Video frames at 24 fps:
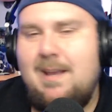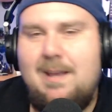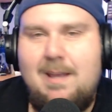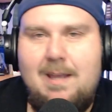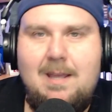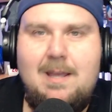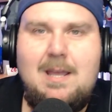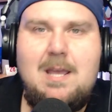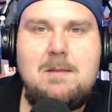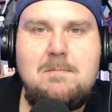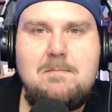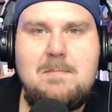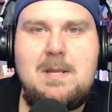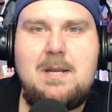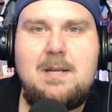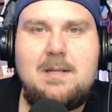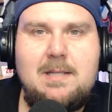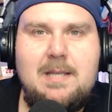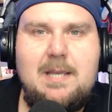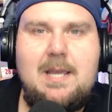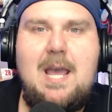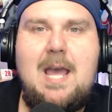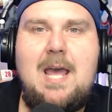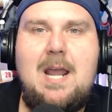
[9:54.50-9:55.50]

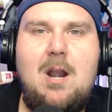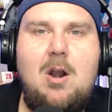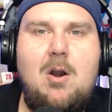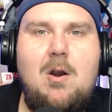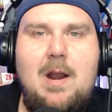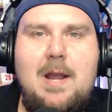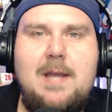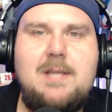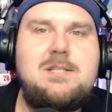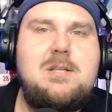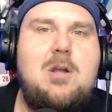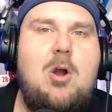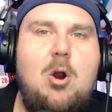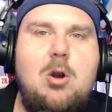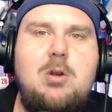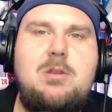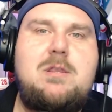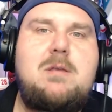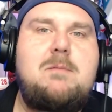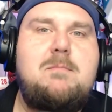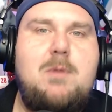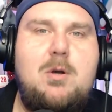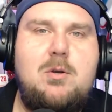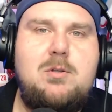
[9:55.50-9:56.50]
admittedly, NRIs aren't
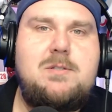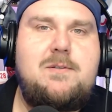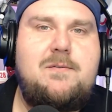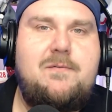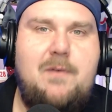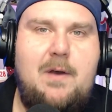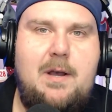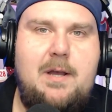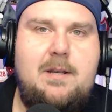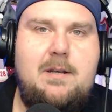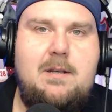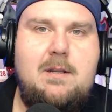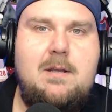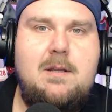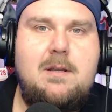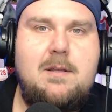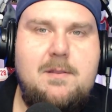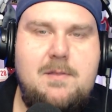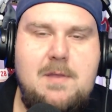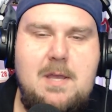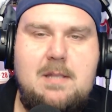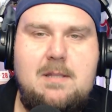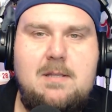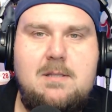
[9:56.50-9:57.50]
the most fun
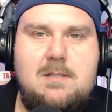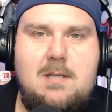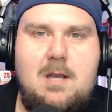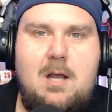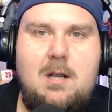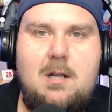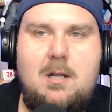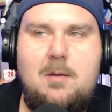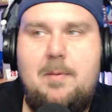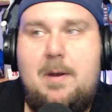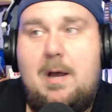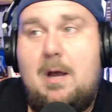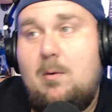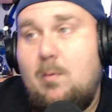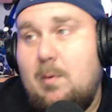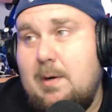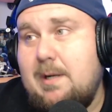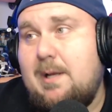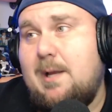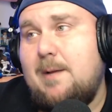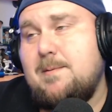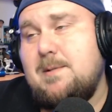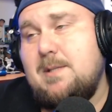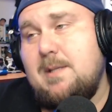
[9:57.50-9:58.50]
thing to talk about. When
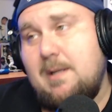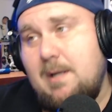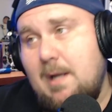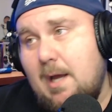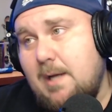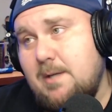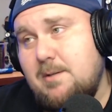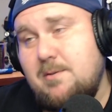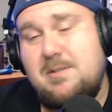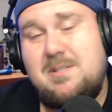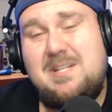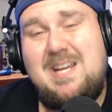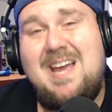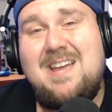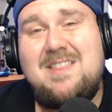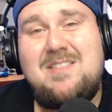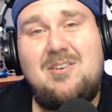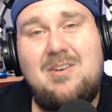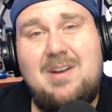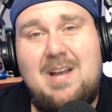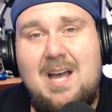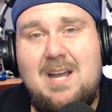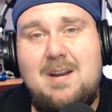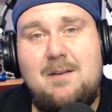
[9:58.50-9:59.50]
it comes to the Dodgers, yeah,
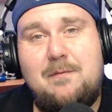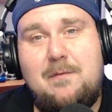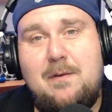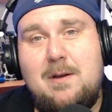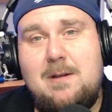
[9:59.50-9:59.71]
they're kind of fun